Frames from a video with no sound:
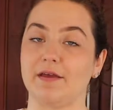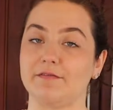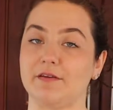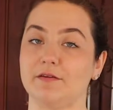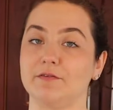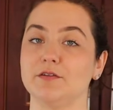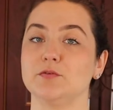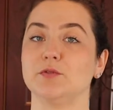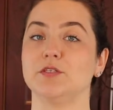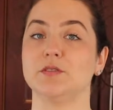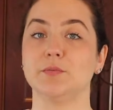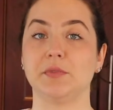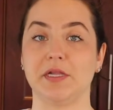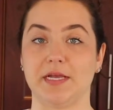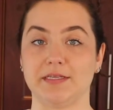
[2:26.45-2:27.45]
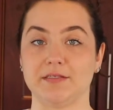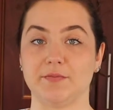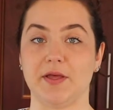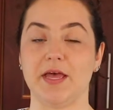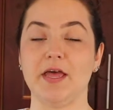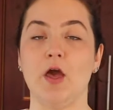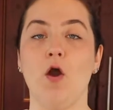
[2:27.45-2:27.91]
favorites, which is
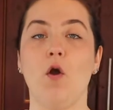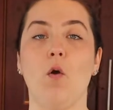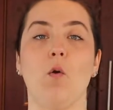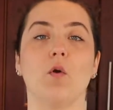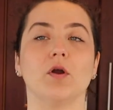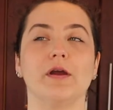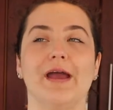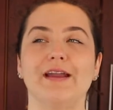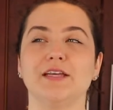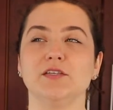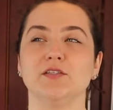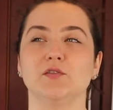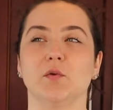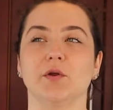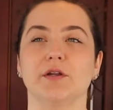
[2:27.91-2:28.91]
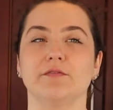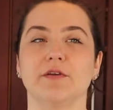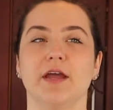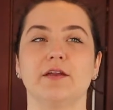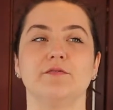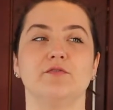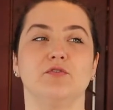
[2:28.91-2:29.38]
plasma, or any sort of
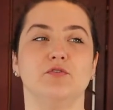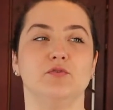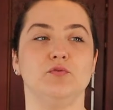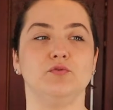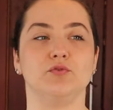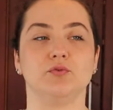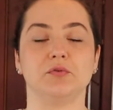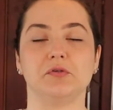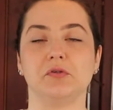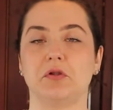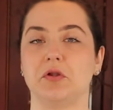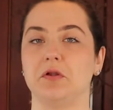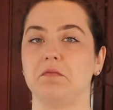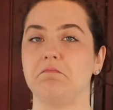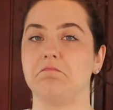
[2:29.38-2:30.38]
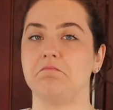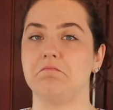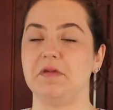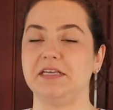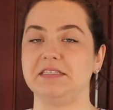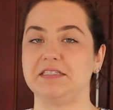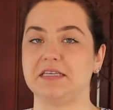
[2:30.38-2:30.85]
kind of neutral
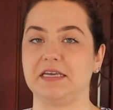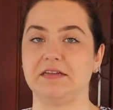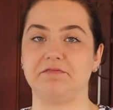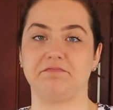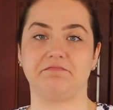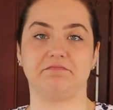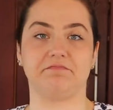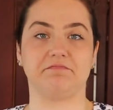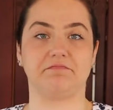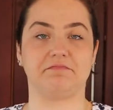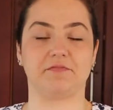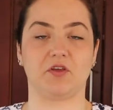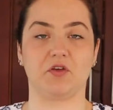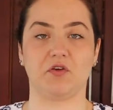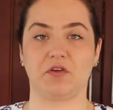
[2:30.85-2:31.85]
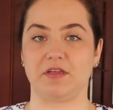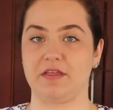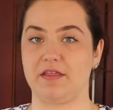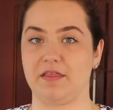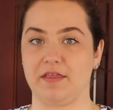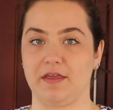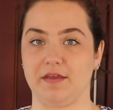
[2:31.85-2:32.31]
biscuit
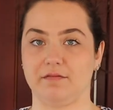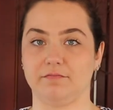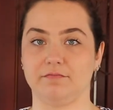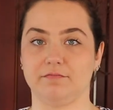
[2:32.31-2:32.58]
cookie thing.